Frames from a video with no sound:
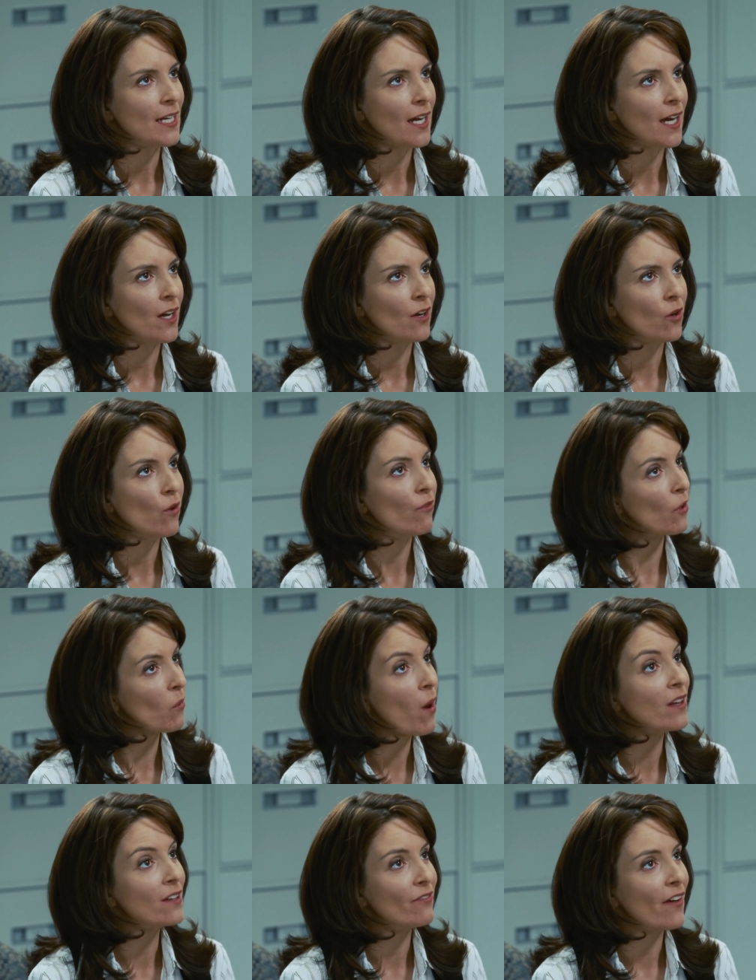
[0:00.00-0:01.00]
he faces the
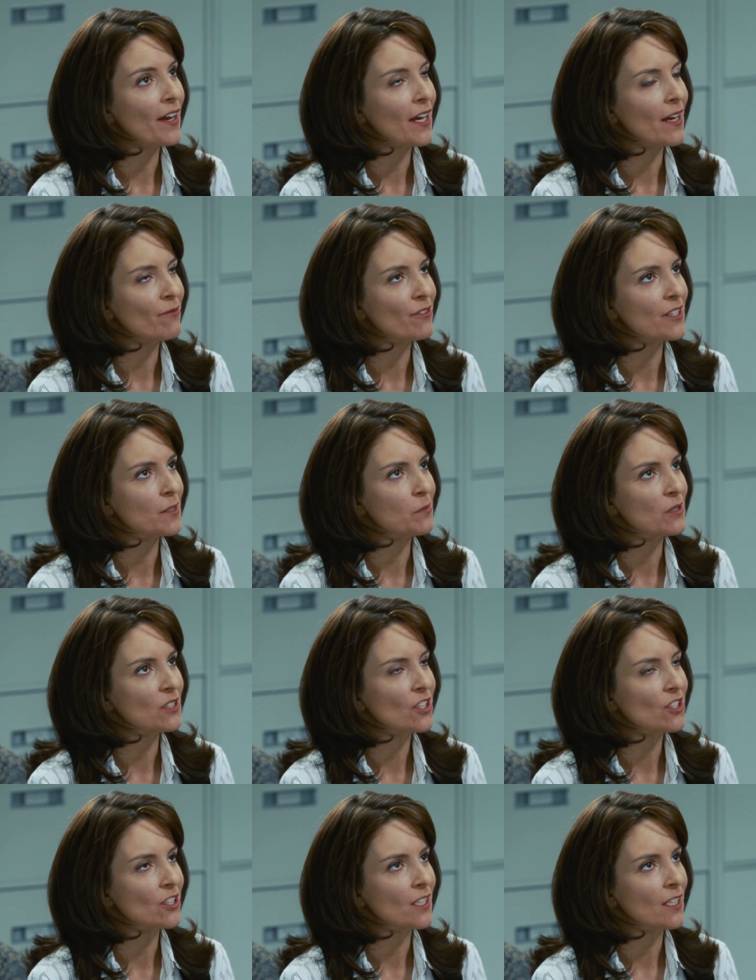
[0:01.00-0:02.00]
possibility of being
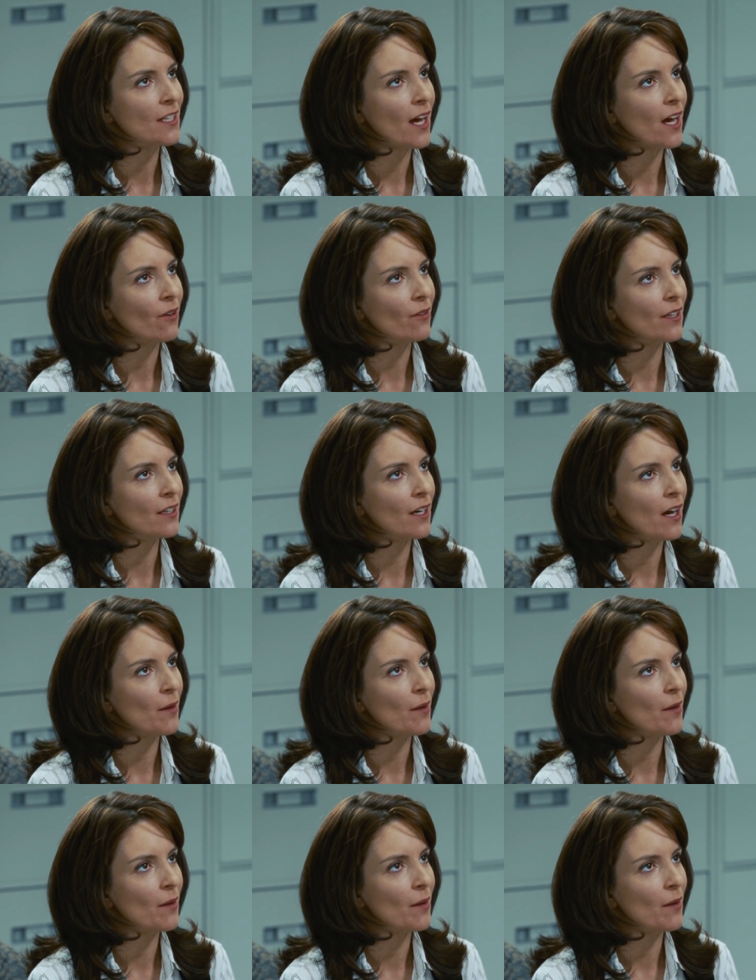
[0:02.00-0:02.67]
laid off.